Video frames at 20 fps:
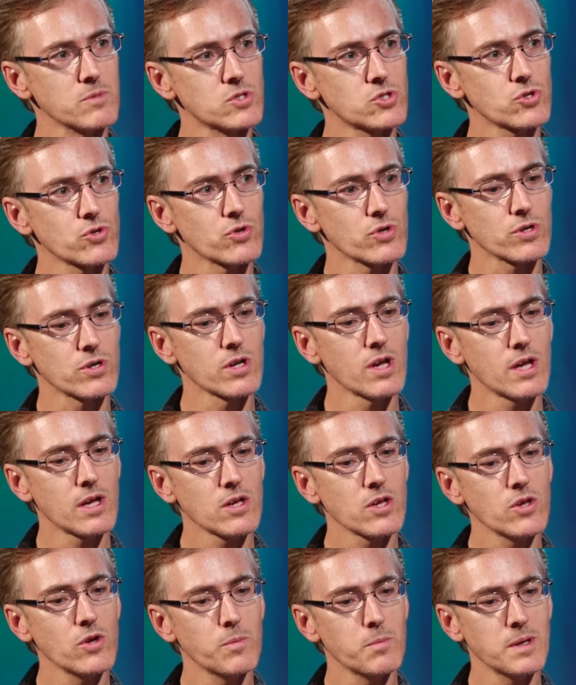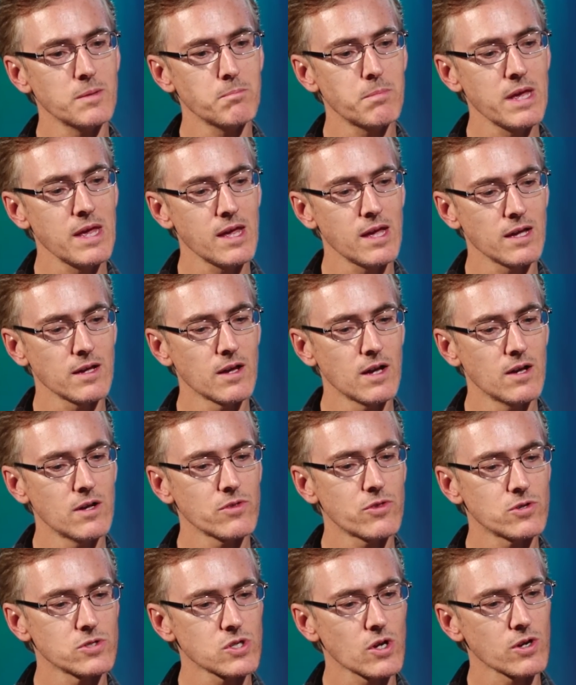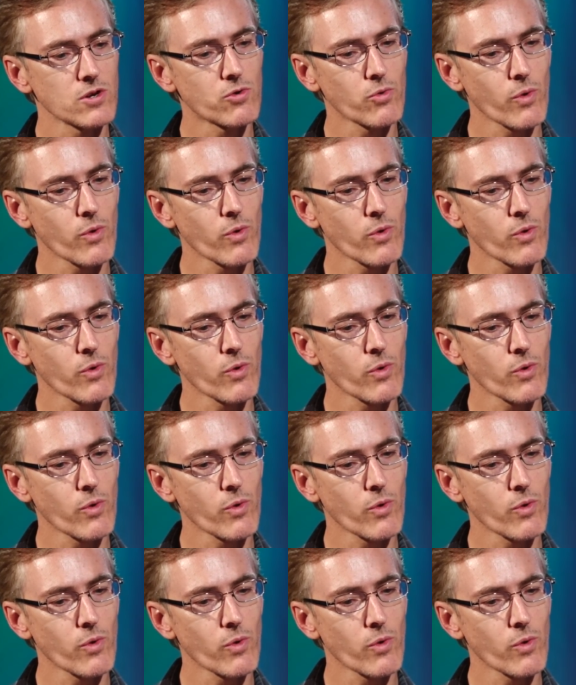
matured human being. There's a